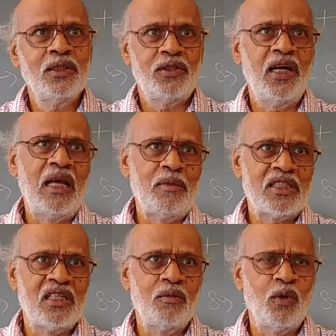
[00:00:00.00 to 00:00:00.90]

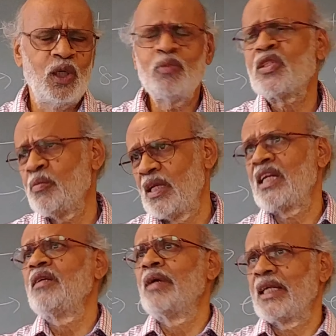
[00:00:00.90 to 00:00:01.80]
3-dimensional volume.
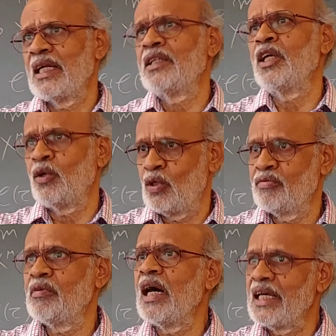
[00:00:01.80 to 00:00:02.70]
Similarly, one can think
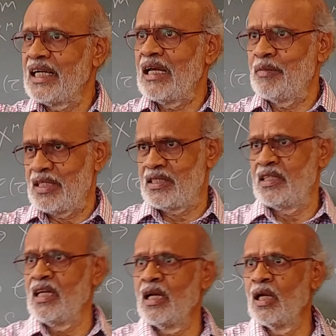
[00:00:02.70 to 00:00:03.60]
of higher
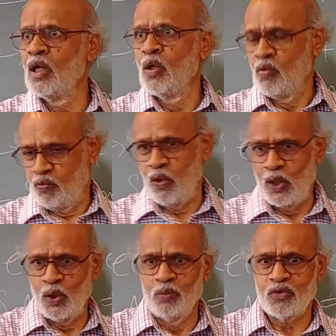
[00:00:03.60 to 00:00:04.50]
dimensional
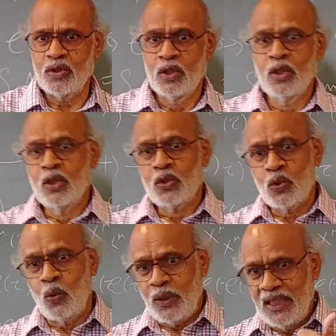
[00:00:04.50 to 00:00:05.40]
volumes.
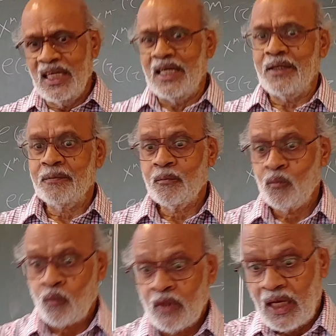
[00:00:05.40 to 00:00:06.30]
So here,
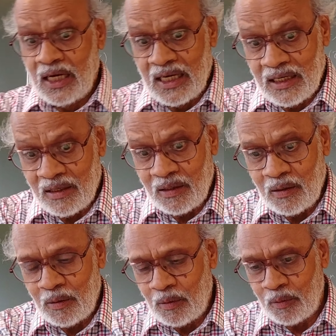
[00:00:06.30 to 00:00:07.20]

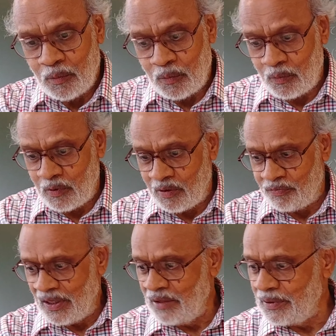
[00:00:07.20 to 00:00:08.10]

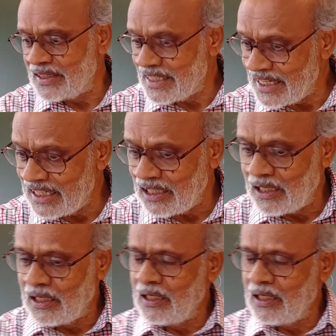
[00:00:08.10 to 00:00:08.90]
when we say